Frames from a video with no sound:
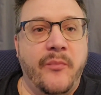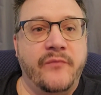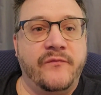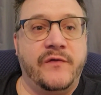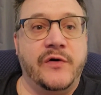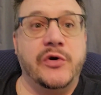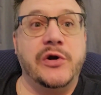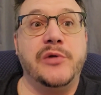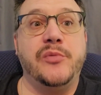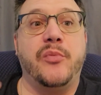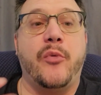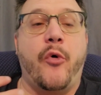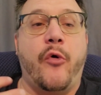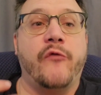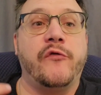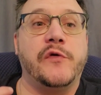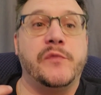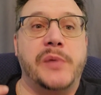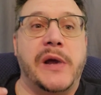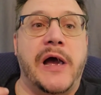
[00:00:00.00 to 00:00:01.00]
very
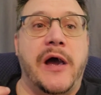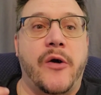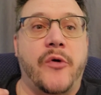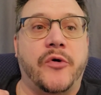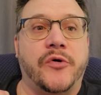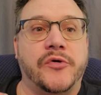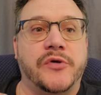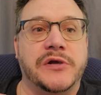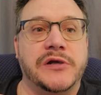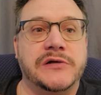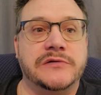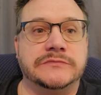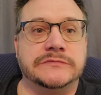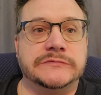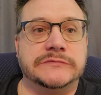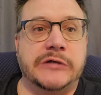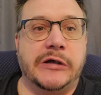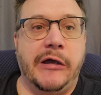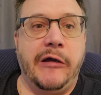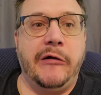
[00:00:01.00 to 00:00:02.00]
overpowering,
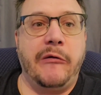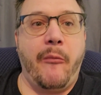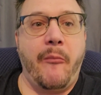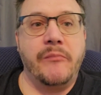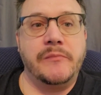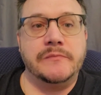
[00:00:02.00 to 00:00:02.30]
like